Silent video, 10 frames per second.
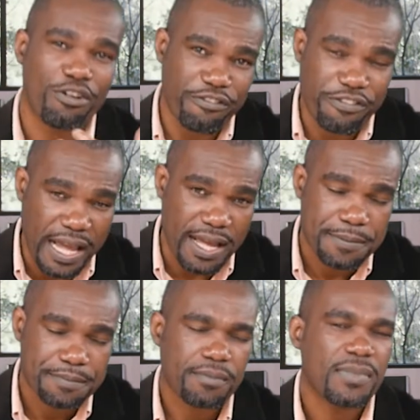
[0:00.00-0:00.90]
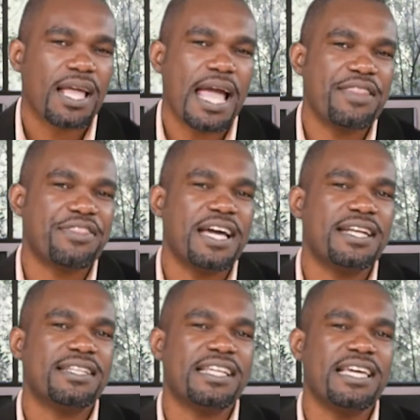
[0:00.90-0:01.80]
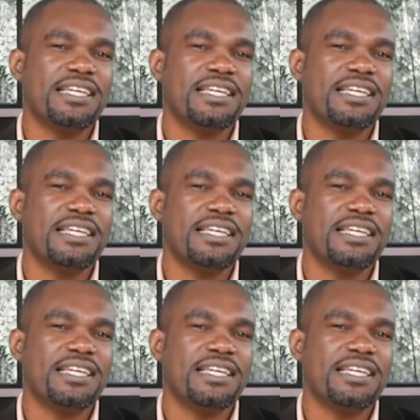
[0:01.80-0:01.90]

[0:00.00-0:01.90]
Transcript: confer. And then there